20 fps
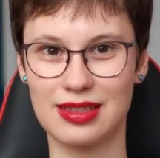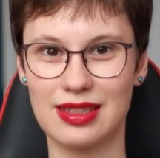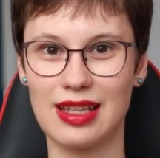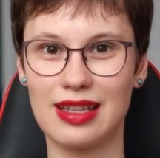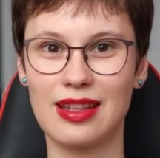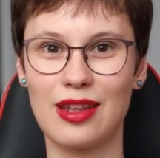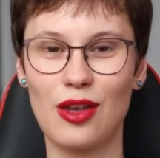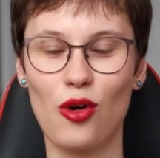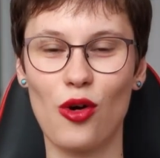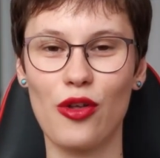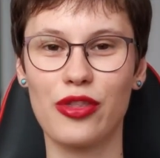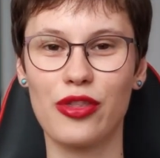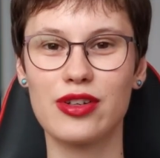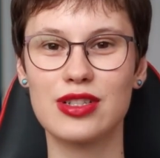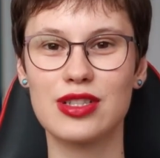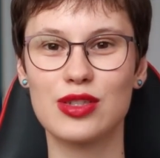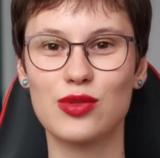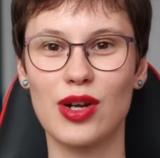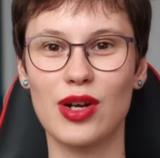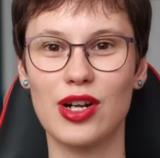then the
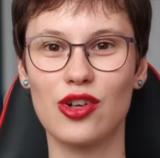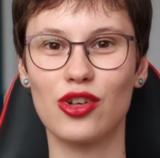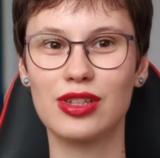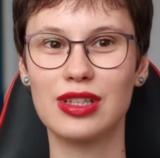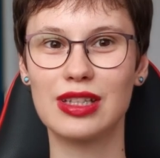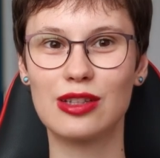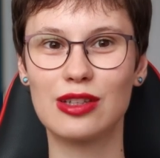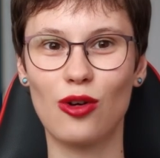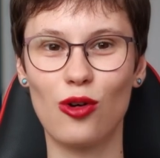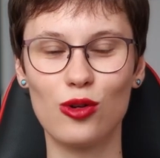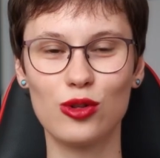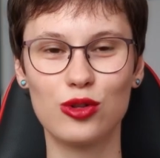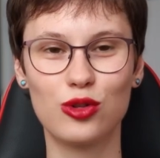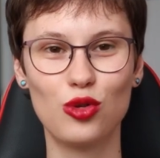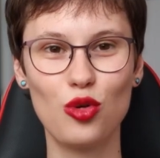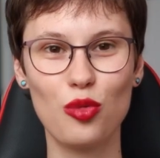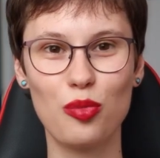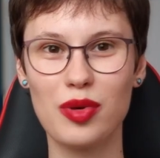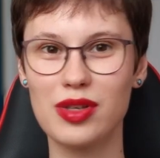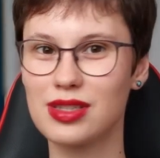authors were not at all
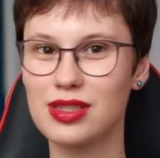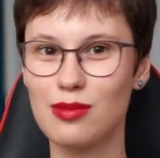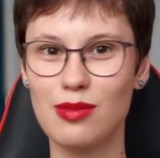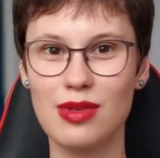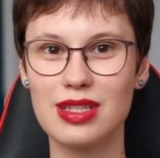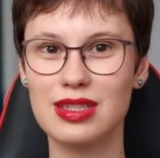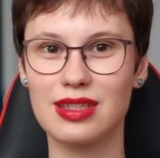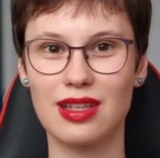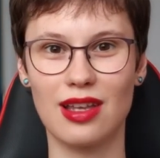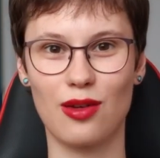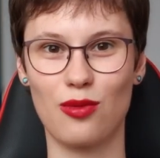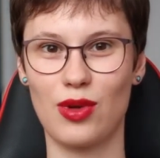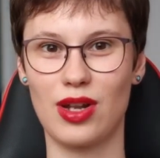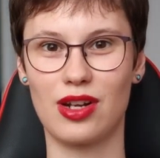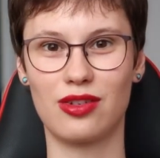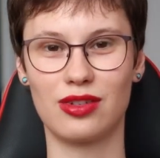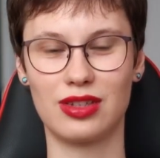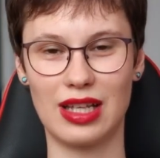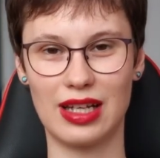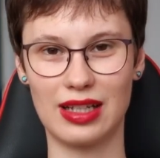too pessimistic when
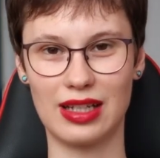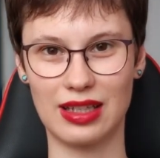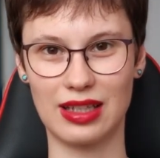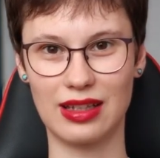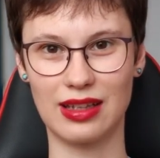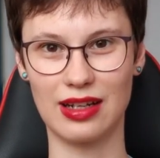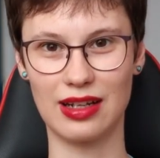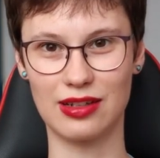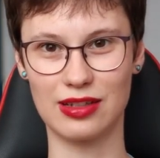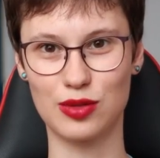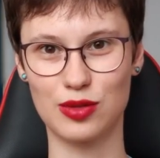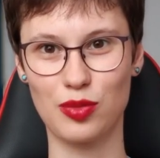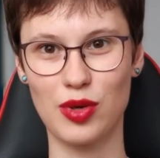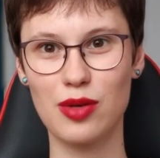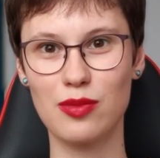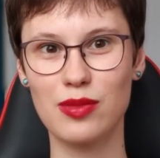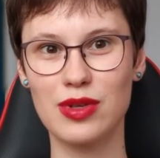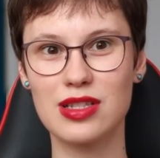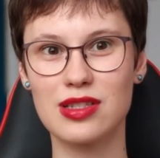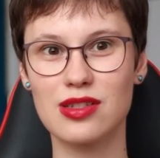conducting their
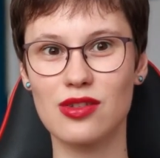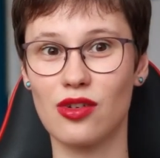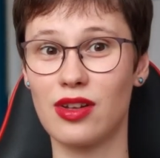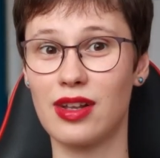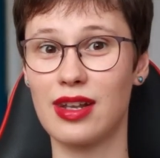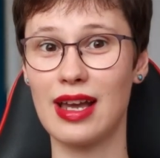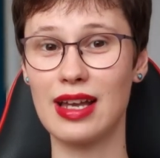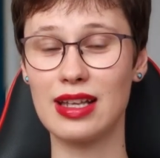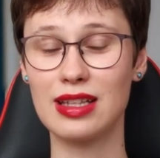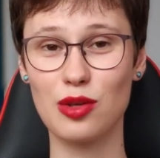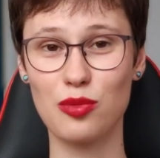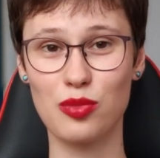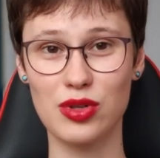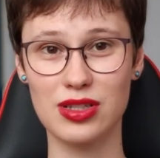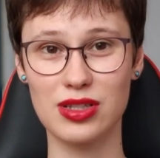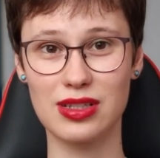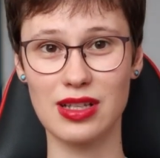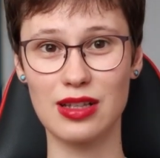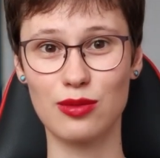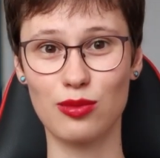experiments on
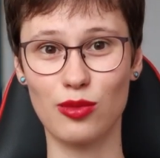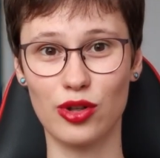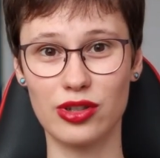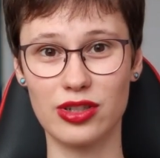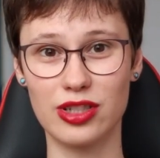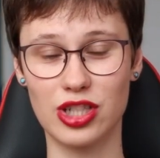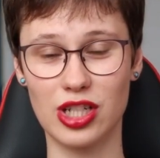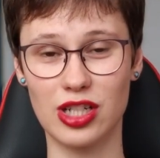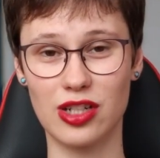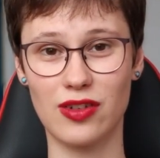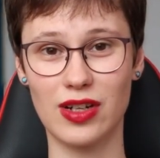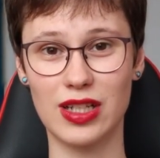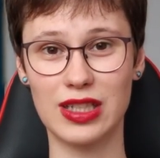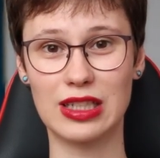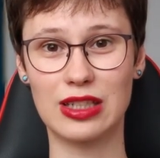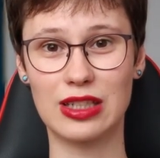90% model generated